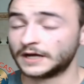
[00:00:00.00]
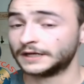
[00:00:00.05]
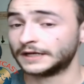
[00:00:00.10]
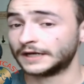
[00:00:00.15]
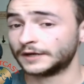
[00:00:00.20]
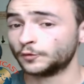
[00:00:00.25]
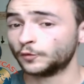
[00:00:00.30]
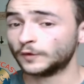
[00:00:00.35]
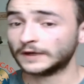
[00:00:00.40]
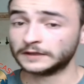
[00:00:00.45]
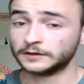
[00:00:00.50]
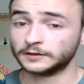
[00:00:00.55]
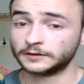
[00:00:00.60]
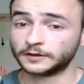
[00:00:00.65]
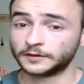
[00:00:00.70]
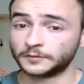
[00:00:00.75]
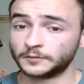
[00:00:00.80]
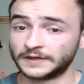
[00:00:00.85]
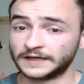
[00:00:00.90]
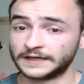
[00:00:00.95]
and I will
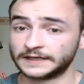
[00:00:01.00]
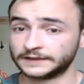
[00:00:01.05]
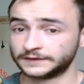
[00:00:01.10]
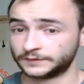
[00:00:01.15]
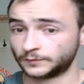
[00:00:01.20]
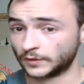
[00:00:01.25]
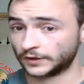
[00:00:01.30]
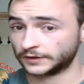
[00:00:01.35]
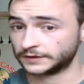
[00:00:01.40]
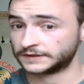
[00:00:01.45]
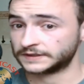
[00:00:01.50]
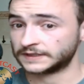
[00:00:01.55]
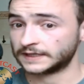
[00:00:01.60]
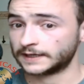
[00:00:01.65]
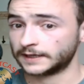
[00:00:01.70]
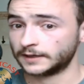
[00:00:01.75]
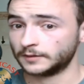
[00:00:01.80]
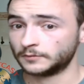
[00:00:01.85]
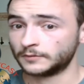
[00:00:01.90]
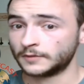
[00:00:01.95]
commit as much
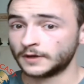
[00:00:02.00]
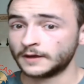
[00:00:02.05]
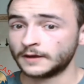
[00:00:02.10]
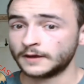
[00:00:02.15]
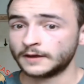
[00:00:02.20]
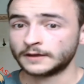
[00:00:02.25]
time